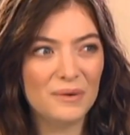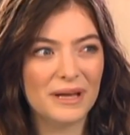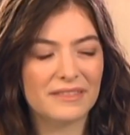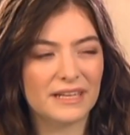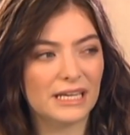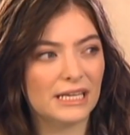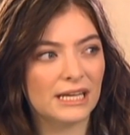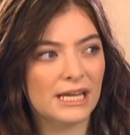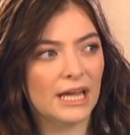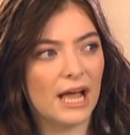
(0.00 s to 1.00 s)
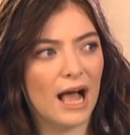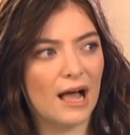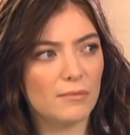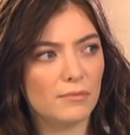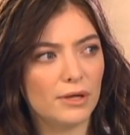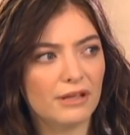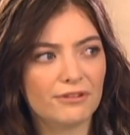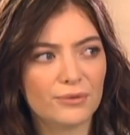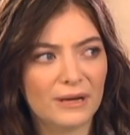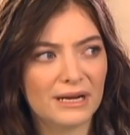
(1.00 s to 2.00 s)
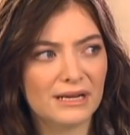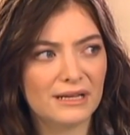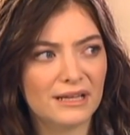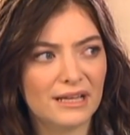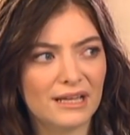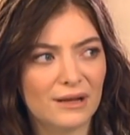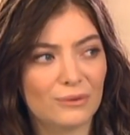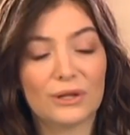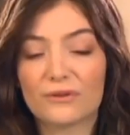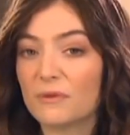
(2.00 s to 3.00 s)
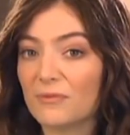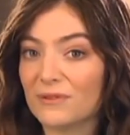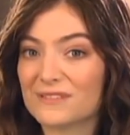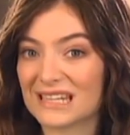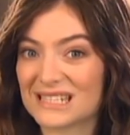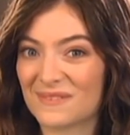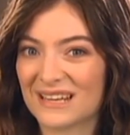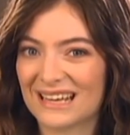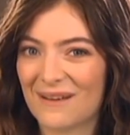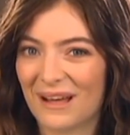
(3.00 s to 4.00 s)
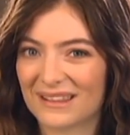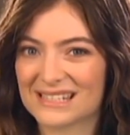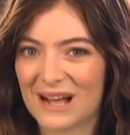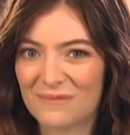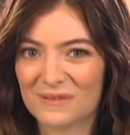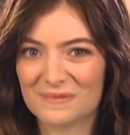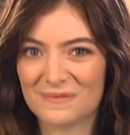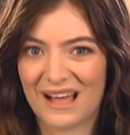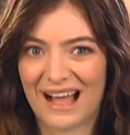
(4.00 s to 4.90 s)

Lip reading: I think a lot of people have said to me about this album,